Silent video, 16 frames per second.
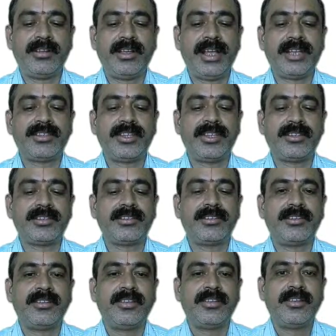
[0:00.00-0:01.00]

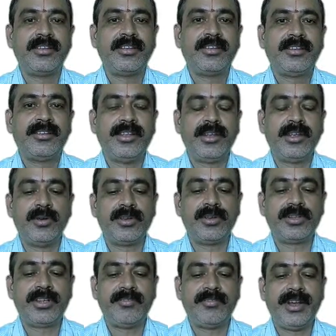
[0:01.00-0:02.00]
access the
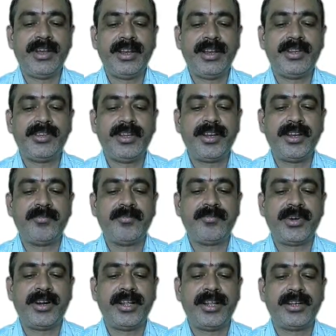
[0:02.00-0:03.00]
host of financial
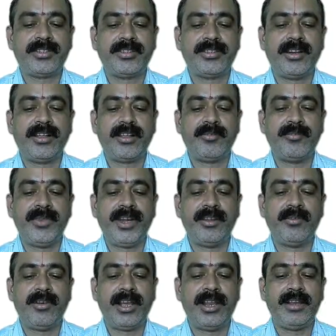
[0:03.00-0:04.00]
products that are
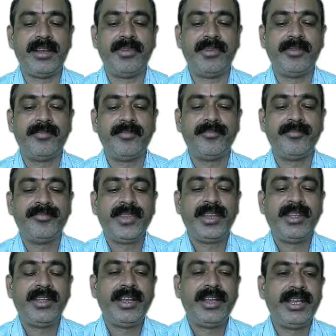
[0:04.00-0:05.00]
made available
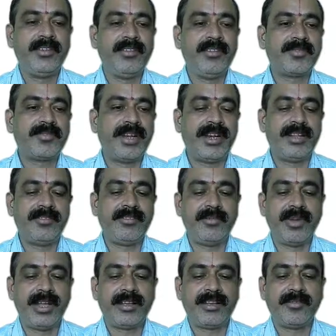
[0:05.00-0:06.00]
in the website of
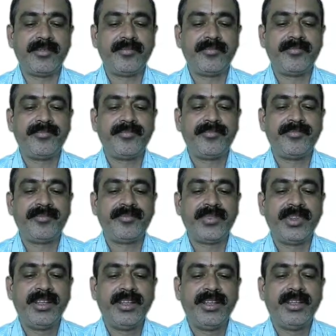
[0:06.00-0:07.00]
the bank.
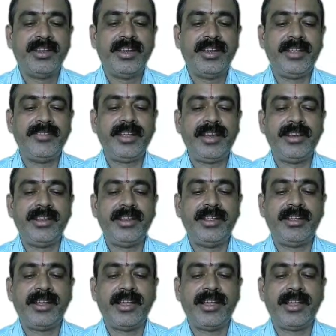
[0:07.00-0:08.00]

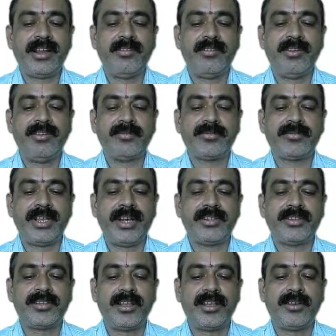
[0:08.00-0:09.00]
Navigating around
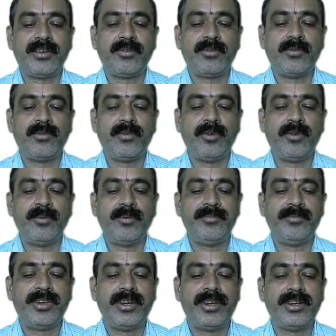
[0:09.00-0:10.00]
websites on home
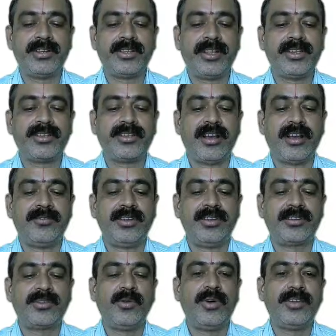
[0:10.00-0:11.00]
computers is often
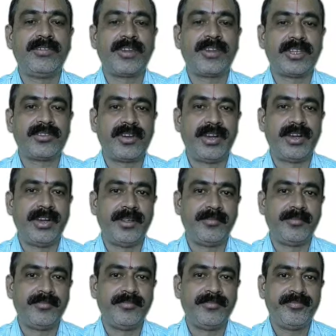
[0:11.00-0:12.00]
slow and
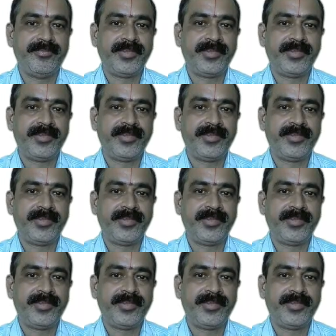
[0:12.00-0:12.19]
frustrating.